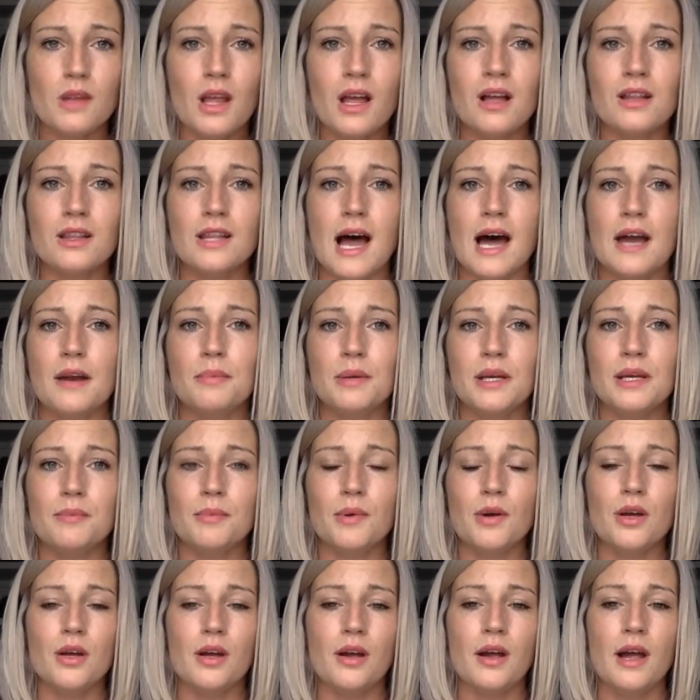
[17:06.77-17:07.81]
A lot of
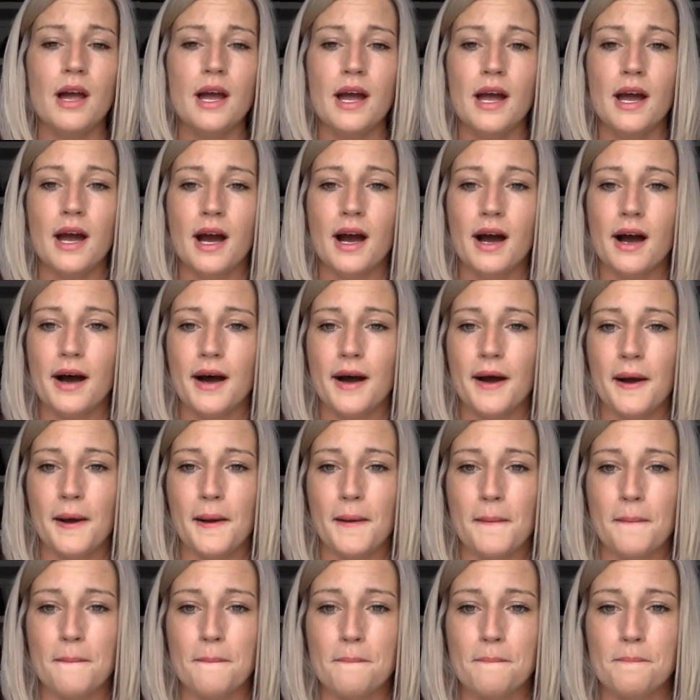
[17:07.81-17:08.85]
people,
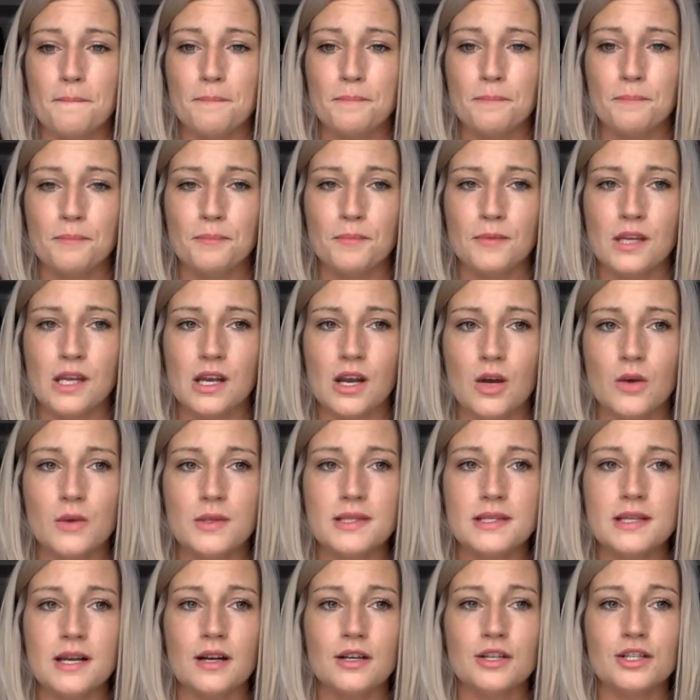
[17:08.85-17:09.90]

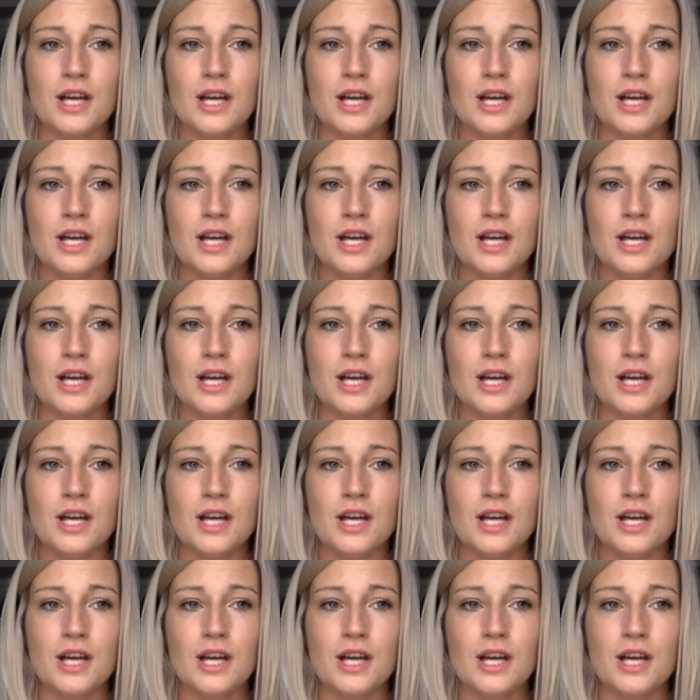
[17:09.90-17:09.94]
start